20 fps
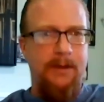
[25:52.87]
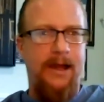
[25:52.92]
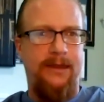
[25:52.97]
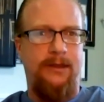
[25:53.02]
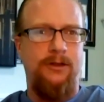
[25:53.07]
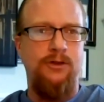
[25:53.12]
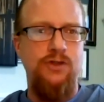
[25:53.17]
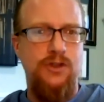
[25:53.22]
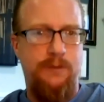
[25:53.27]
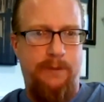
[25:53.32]
on
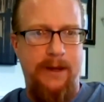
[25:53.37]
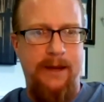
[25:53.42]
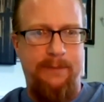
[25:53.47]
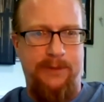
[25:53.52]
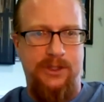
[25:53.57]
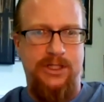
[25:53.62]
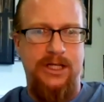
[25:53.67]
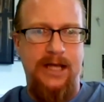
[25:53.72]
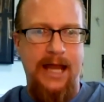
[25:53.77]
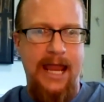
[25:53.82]
the
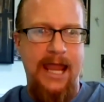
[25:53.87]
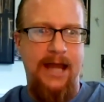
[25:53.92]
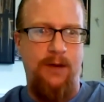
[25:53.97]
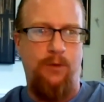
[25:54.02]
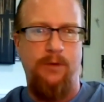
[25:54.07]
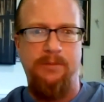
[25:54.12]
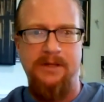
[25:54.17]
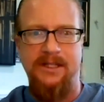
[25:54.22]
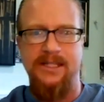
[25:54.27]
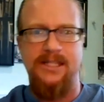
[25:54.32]
newspaper today, and it
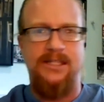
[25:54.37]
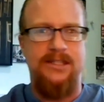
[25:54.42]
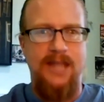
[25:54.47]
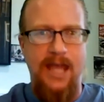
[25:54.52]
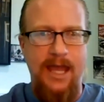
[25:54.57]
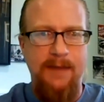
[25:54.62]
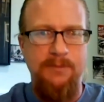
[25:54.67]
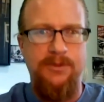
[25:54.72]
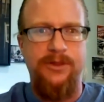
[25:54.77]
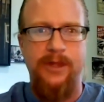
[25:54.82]
would be the
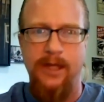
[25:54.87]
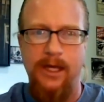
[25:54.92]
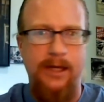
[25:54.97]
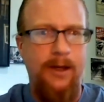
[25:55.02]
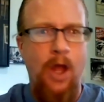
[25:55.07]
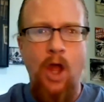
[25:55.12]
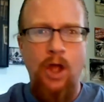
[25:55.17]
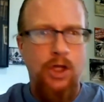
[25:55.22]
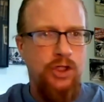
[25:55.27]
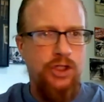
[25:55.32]
same thing. Yeah.